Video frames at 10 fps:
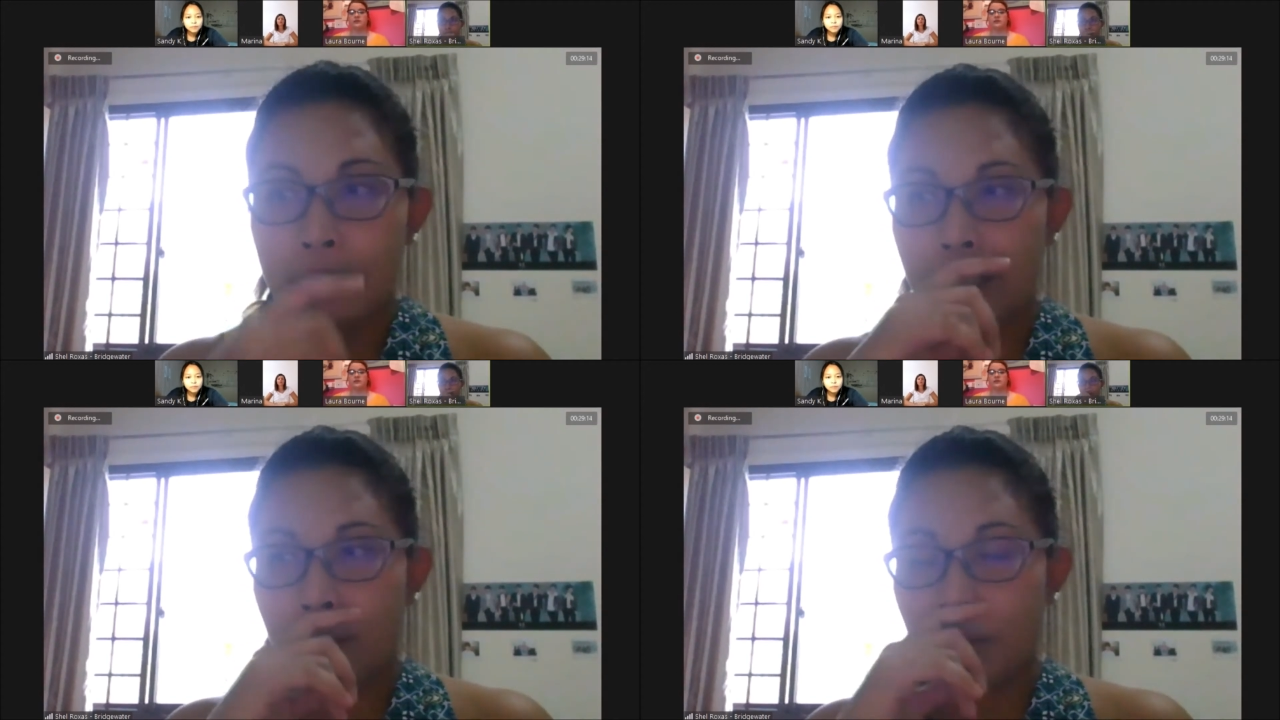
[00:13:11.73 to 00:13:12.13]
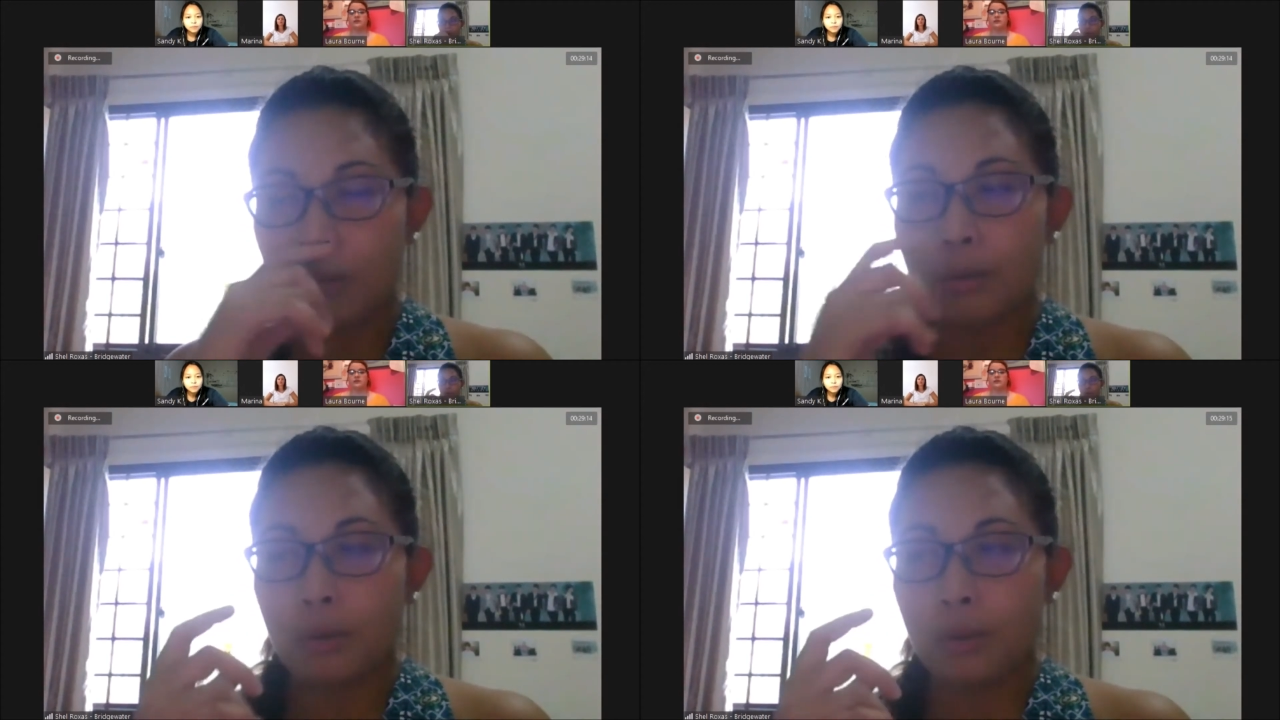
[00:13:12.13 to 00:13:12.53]
they
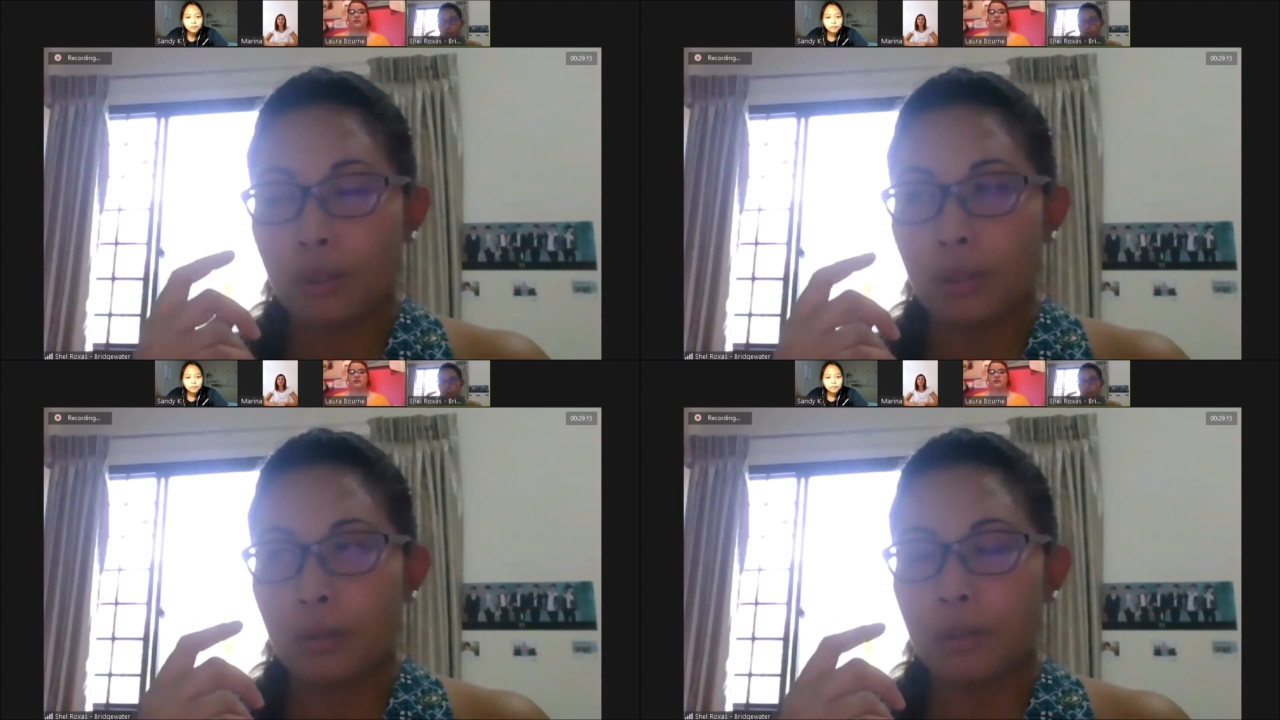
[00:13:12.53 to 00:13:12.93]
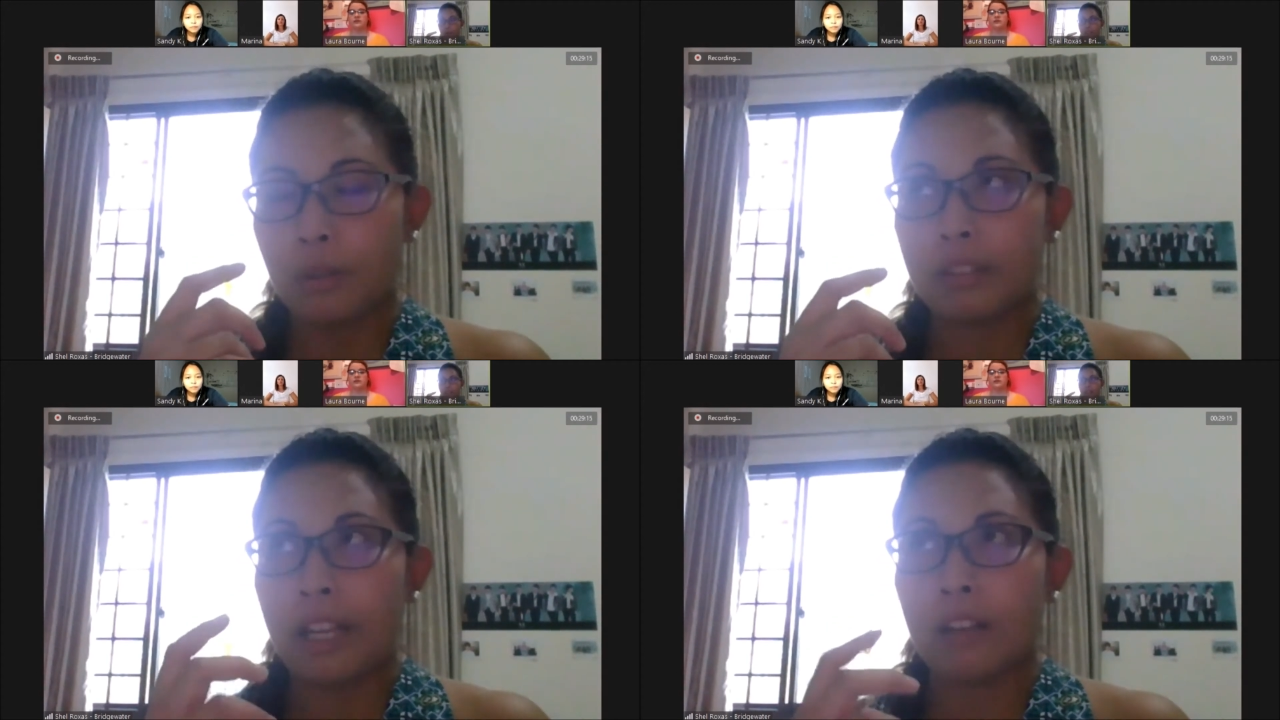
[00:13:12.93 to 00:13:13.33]
used to,
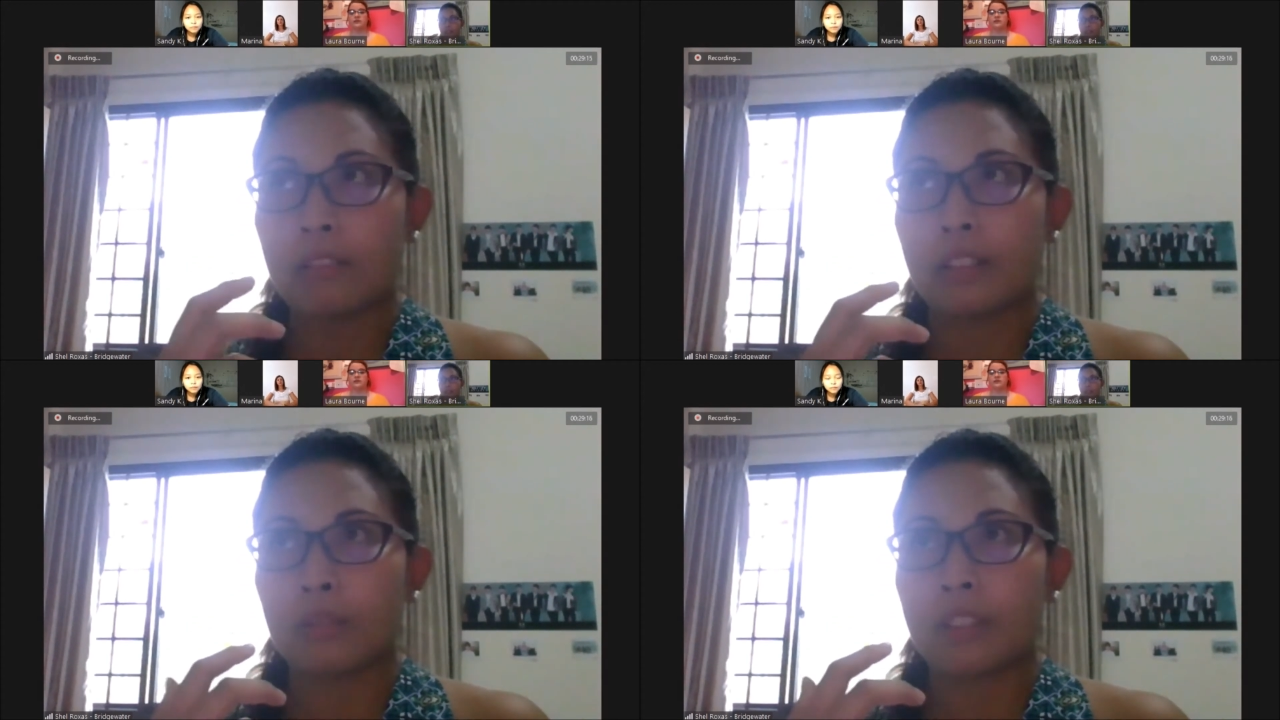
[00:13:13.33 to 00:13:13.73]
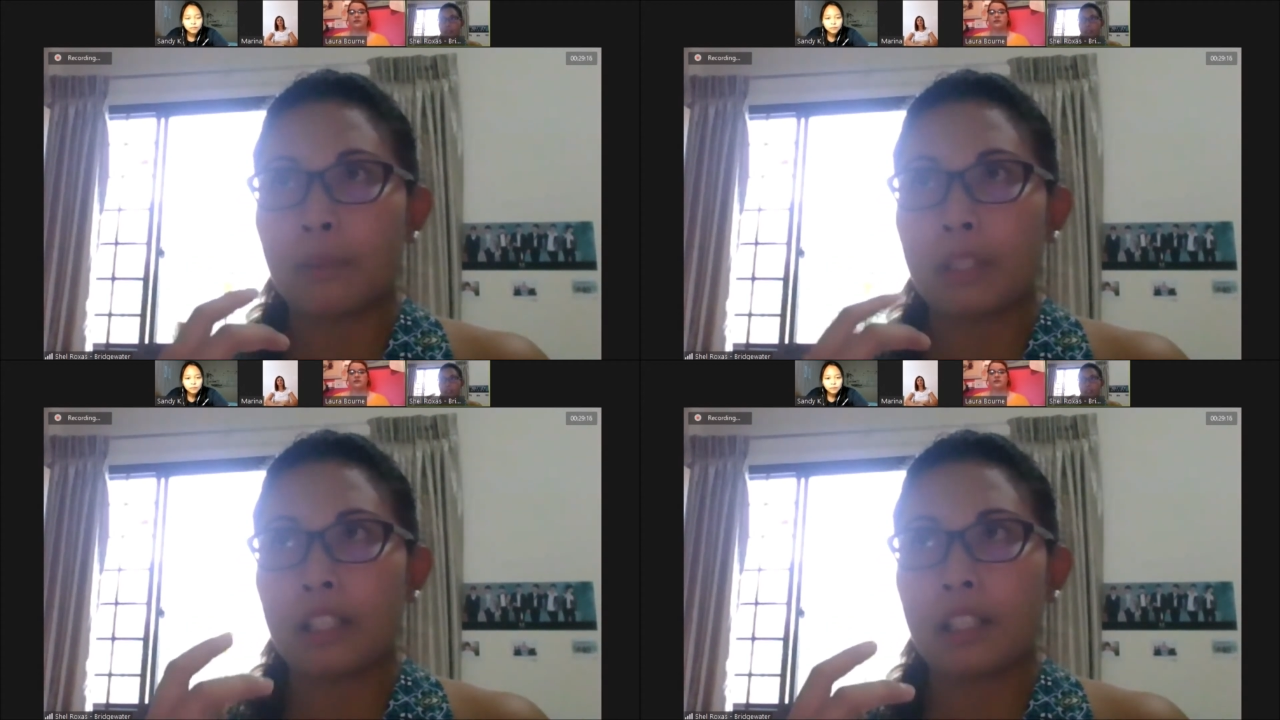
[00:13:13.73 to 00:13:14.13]
now they're
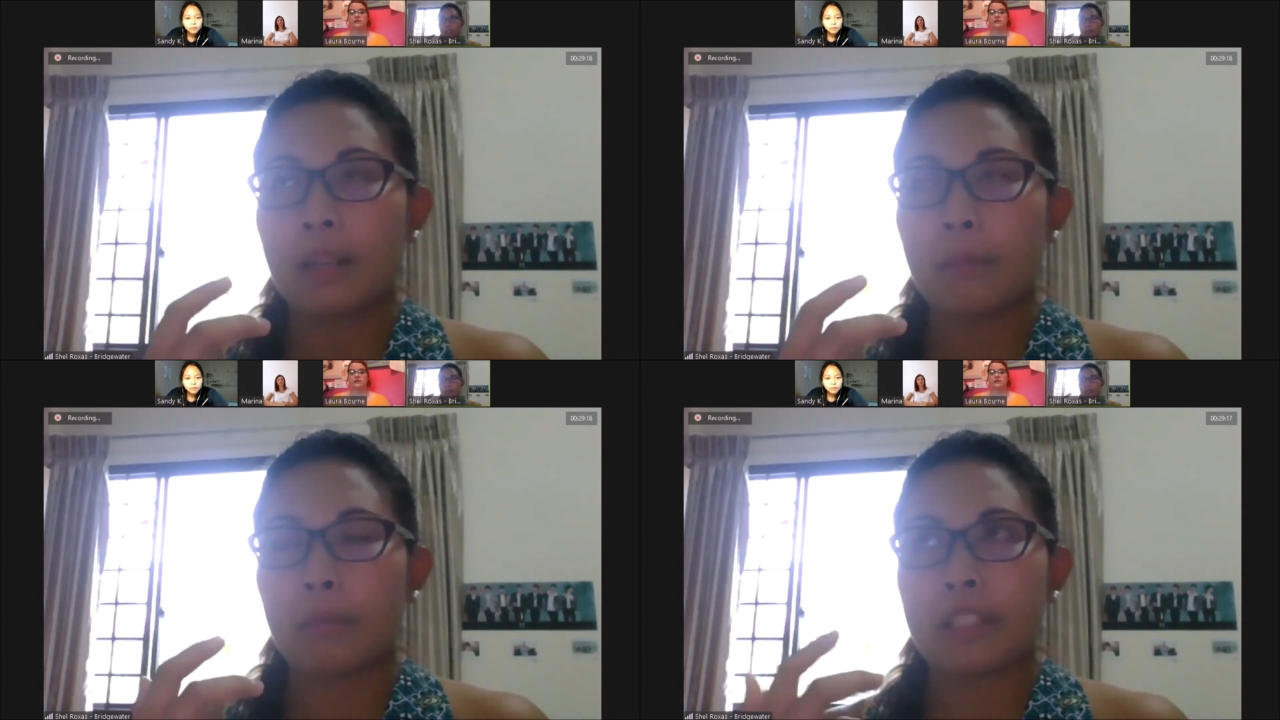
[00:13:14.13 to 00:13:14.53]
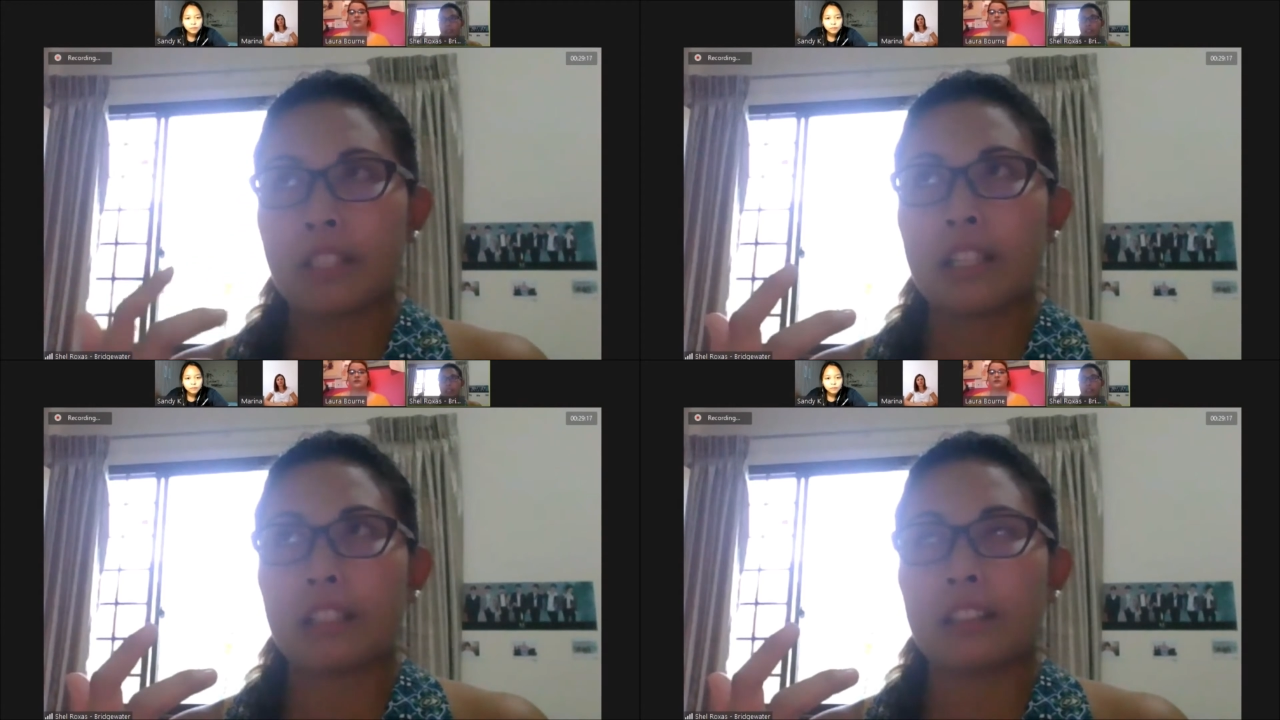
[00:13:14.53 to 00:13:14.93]
only picking up
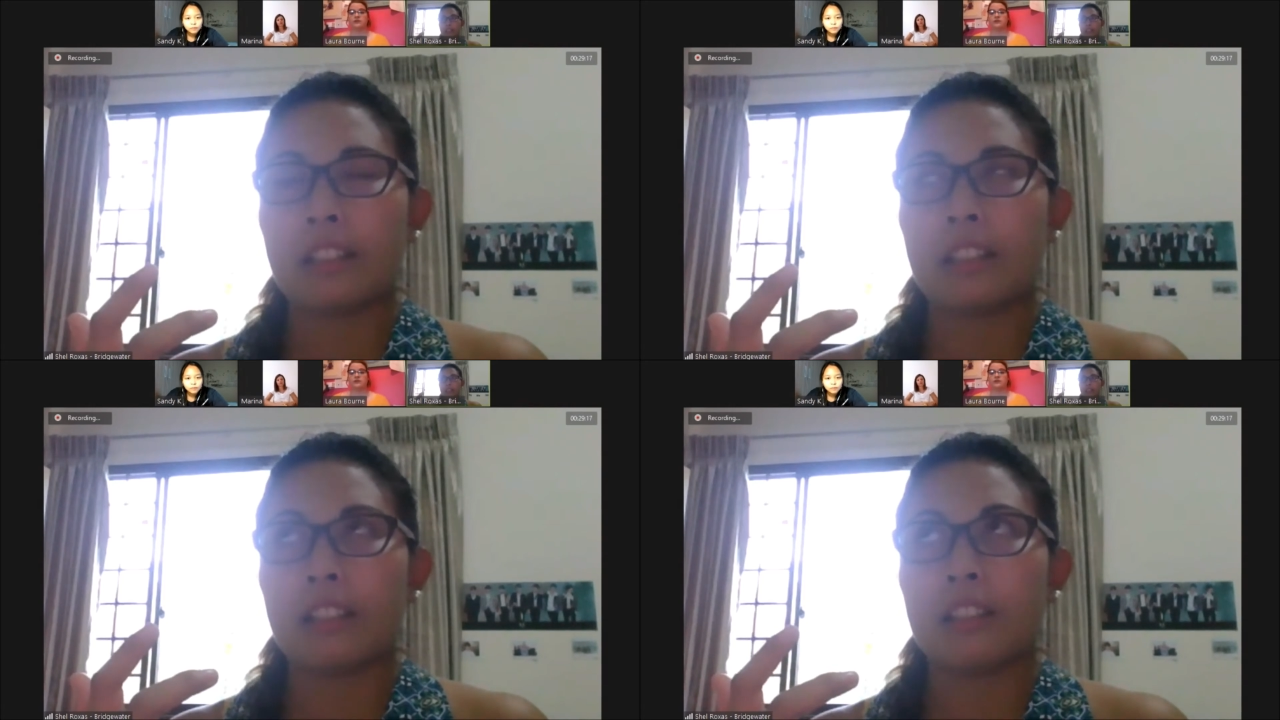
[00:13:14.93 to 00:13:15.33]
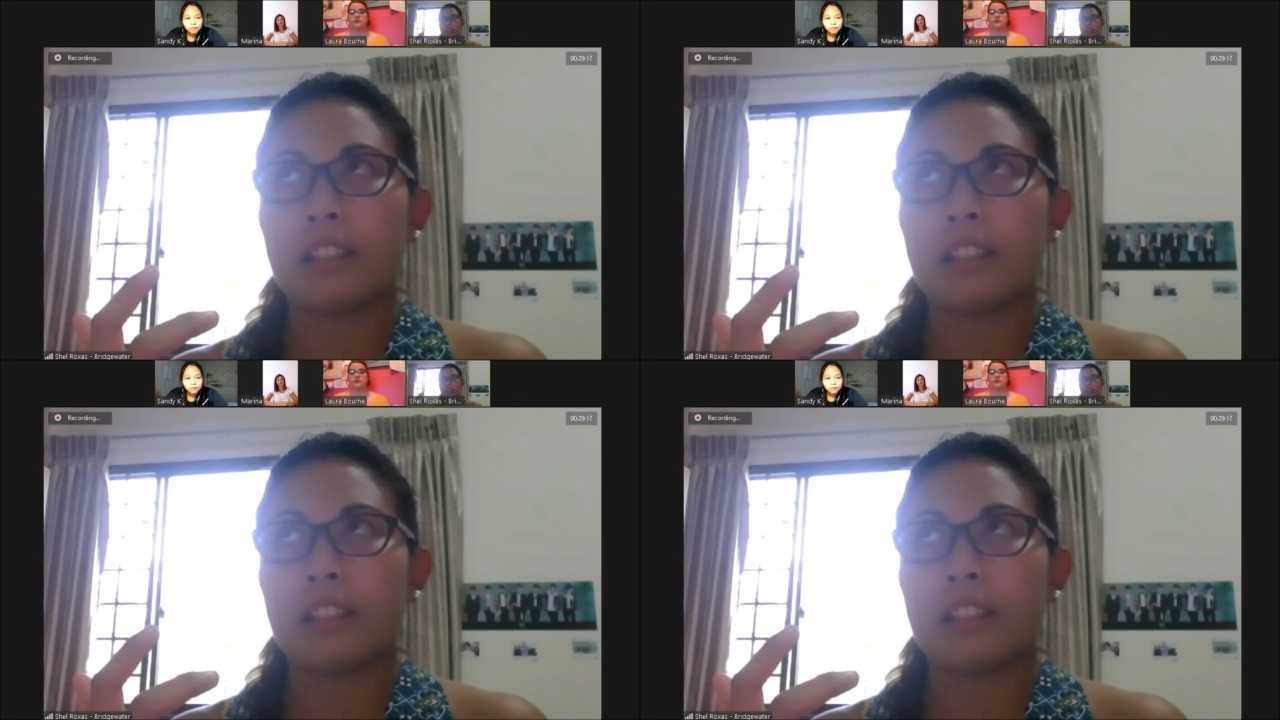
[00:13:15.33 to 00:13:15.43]
recycling